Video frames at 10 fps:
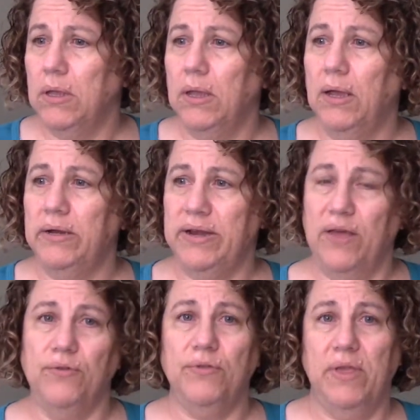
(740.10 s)

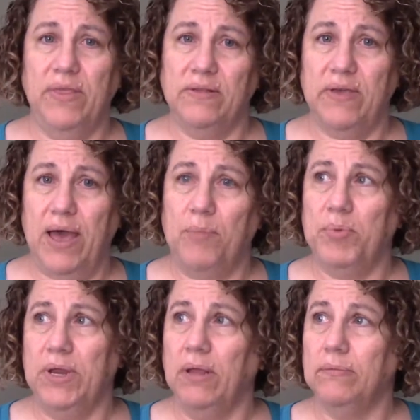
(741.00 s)
another thing that's
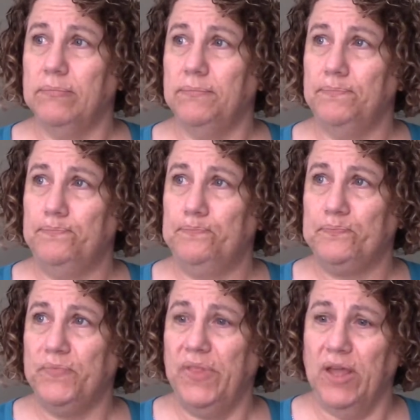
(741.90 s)
happening
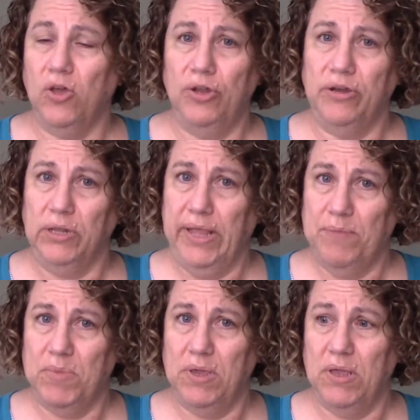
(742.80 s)
that could delay
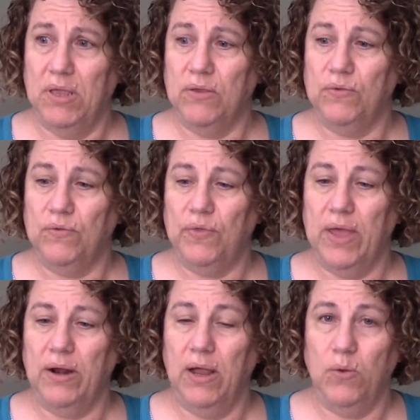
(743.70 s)
me is
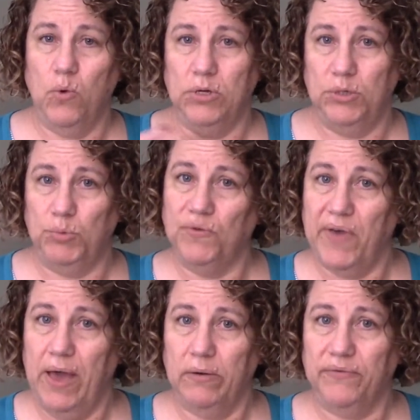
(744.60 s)
that I want to move
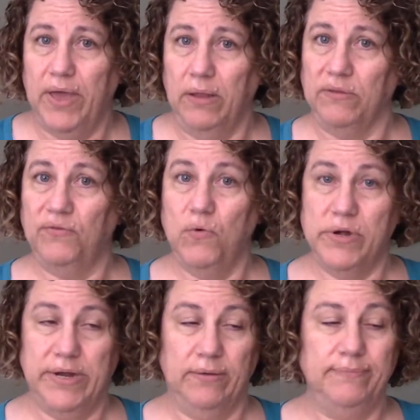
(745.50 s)
out of
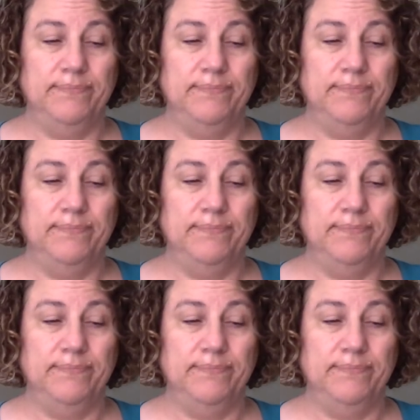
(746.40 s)
California.